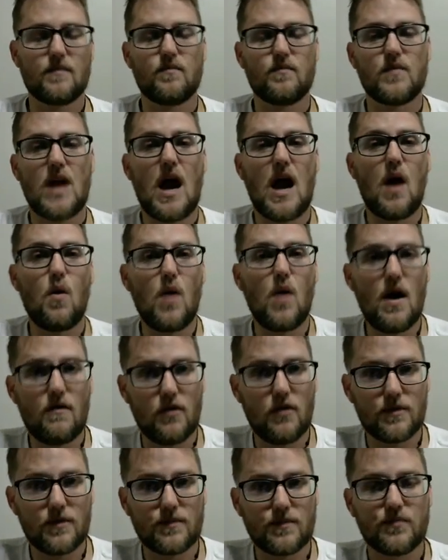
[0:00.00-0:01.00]

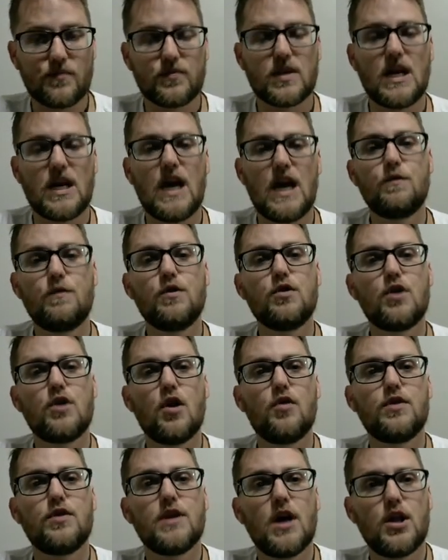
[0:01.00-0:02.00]
However, if you
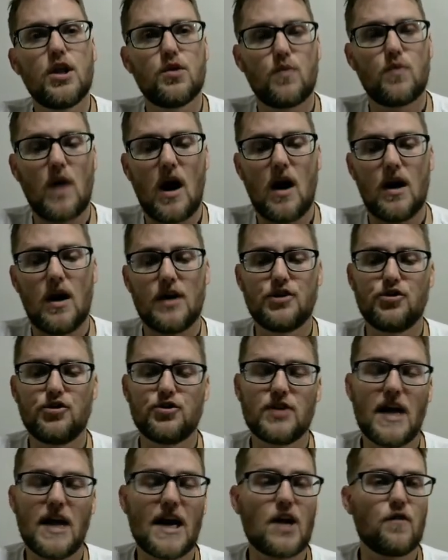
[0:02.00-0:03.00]
go the other route and you
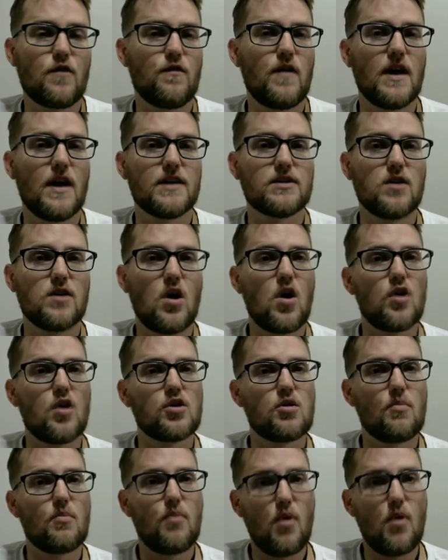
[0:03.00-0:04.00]
sacrifice all
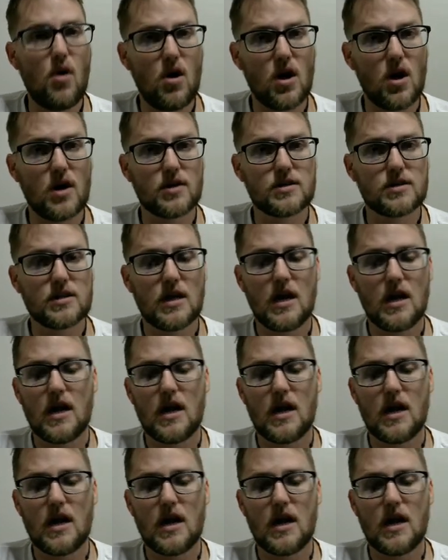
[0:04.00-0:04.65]
your parts